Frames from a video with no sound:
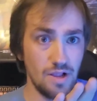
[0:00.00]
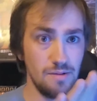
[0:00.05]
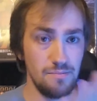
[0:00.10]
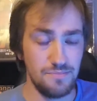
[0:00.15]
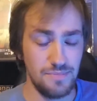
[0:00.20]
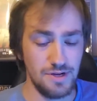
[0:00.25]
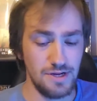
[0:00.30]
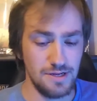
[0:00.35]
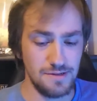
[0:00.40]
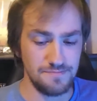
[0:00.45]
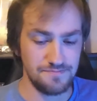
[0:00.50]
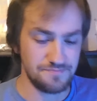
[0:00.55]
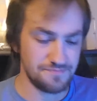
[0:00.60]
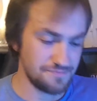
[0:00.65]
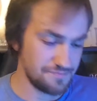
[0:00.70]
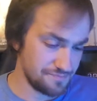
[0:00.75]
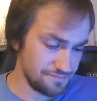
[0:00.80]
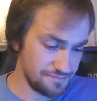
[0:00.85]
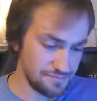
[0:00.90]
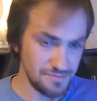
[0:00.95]
But
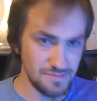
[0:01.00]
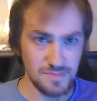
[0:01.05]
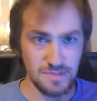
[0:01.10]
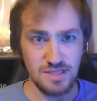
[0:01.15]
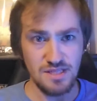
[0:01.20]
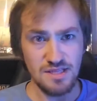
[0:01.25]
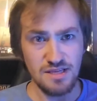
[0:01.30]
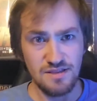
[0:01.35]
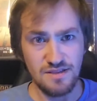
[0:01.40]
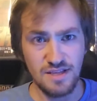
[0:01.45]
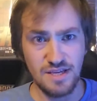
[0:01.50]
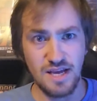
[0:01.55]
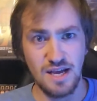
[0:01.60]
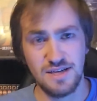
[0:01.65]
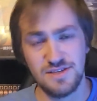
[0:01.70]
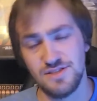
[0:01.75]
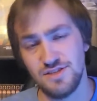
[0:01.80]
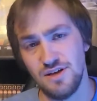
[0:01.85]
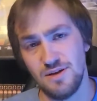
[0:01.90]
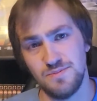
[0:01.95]
the guy
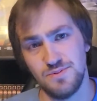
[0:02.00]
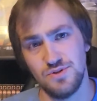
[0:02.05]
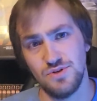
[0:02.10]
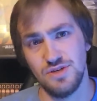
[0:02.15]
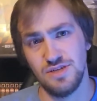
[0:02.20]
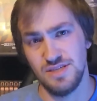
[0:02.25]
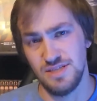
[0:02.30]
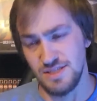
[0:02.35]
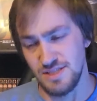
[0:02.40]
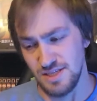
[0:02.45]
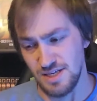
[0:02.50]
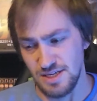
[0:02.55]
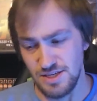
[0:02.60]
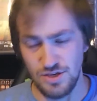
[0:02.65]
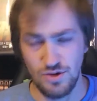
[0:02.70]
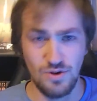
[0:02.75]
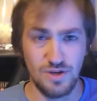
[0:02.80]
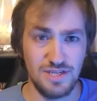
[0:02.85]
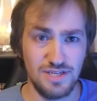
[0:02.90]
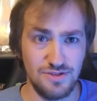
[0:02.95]
stops her, and he's like,
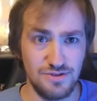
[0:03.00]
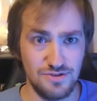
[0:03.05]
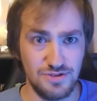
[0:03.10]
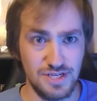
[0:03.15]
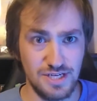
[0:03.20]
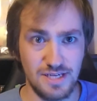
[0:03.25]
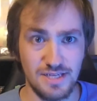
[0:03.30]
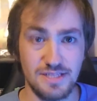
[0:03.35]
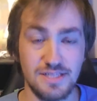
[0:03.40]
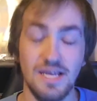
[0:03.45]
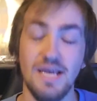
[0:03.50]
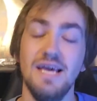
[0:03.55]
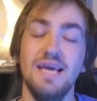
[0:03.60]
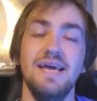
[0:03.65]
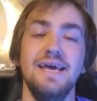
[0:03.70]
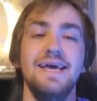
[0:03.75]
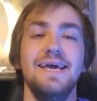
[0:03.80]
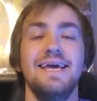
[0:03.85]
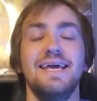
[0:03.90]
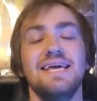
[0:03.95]
"Yo, I need your tickets,"
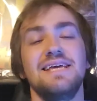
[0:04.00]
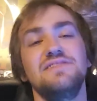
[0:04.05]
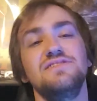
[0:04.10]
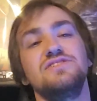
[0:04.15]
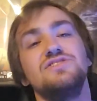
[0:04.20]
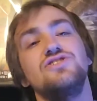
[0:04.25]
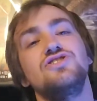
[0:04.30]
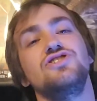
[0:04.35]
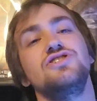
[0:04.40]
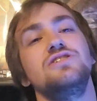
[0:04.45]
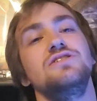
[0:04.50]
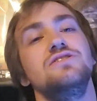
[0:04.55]
and then she